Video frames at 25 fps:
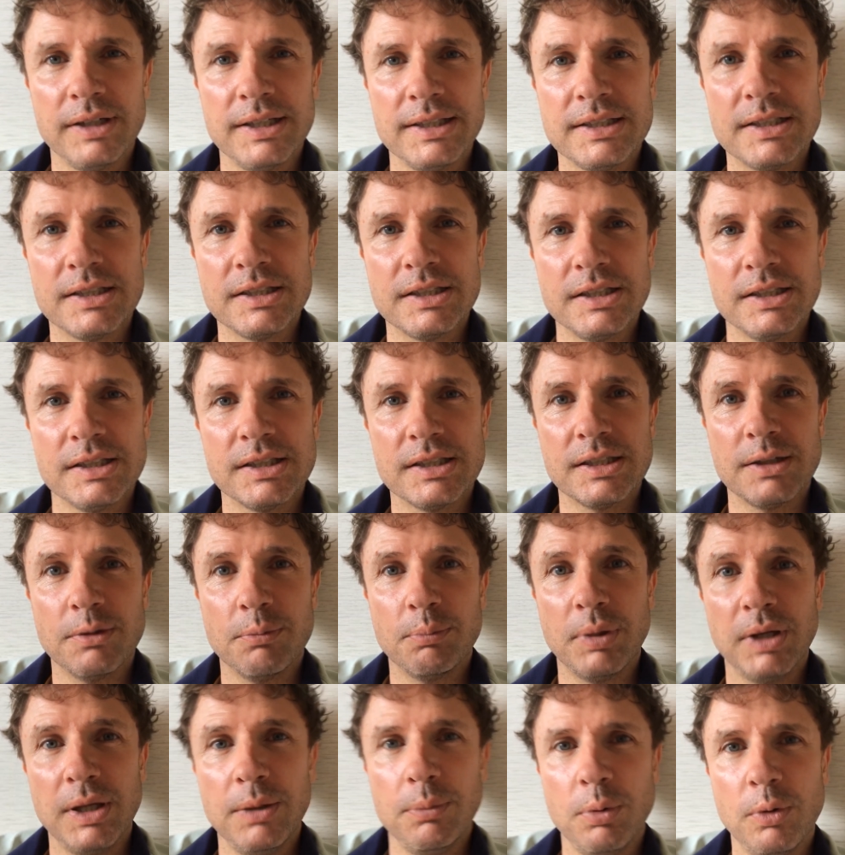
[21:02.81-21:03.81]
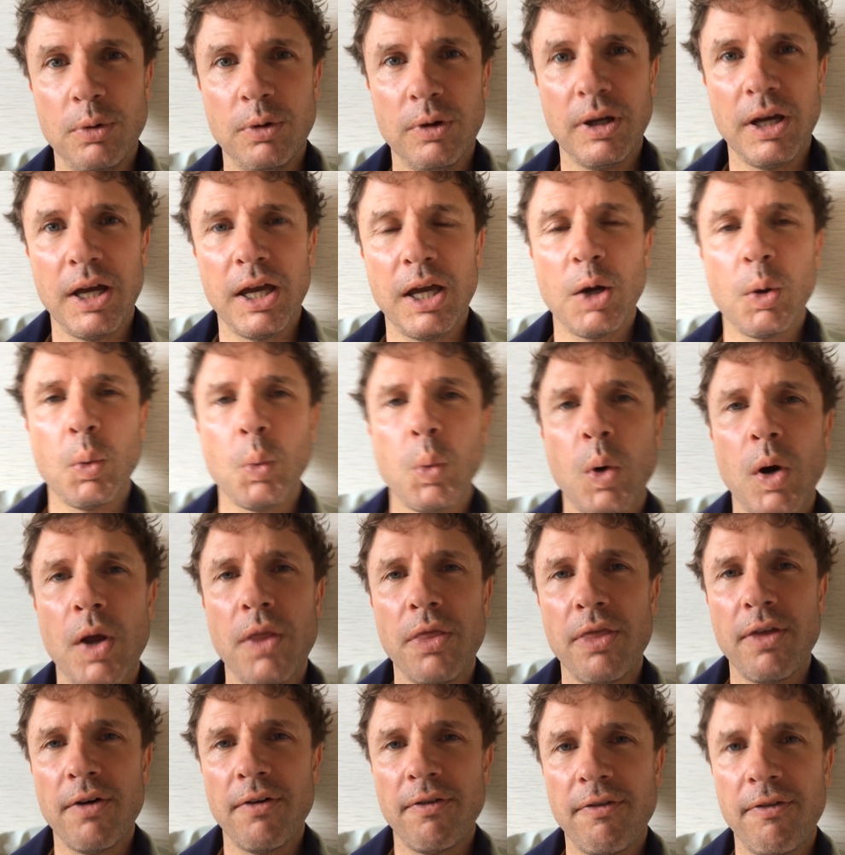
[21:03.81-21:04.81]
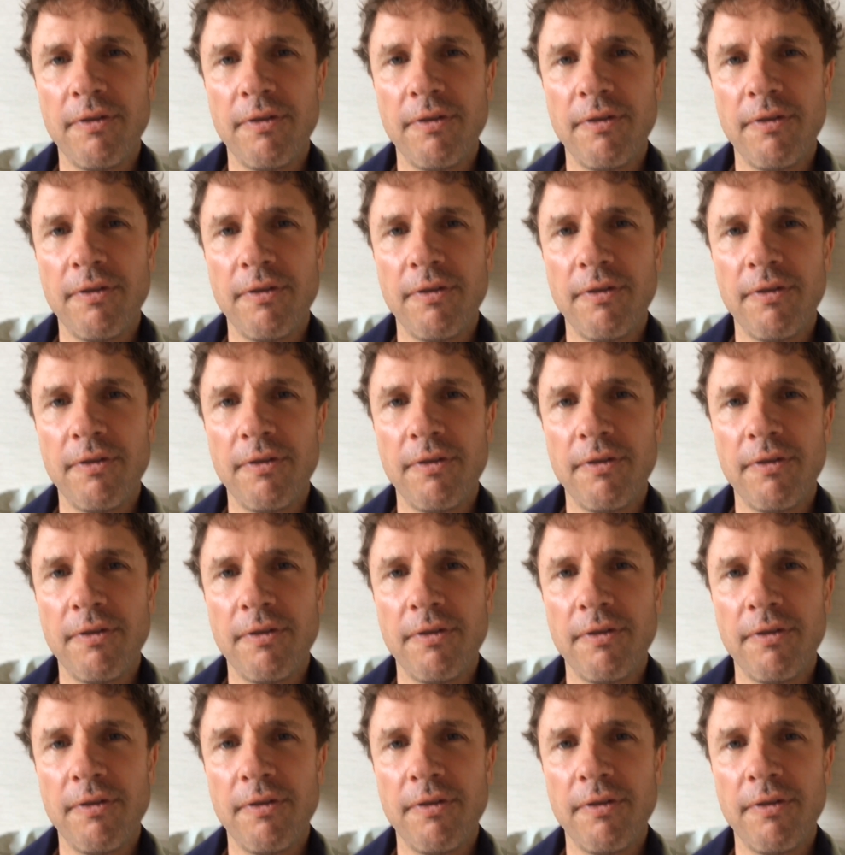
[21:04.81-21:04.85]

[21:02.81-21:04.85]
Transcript: It's just that people are going, what the